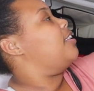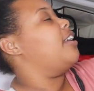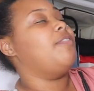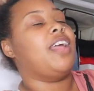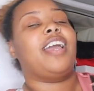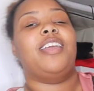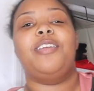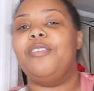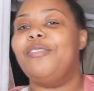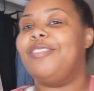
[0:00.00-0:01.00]
left that I can
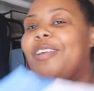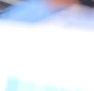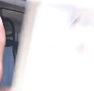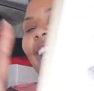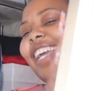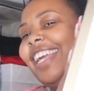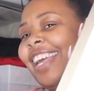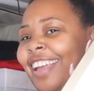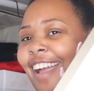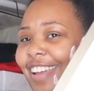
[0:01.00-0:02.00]
use. So
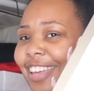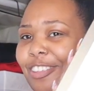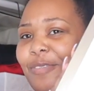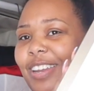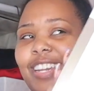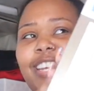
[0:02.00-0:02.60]
like, get you one of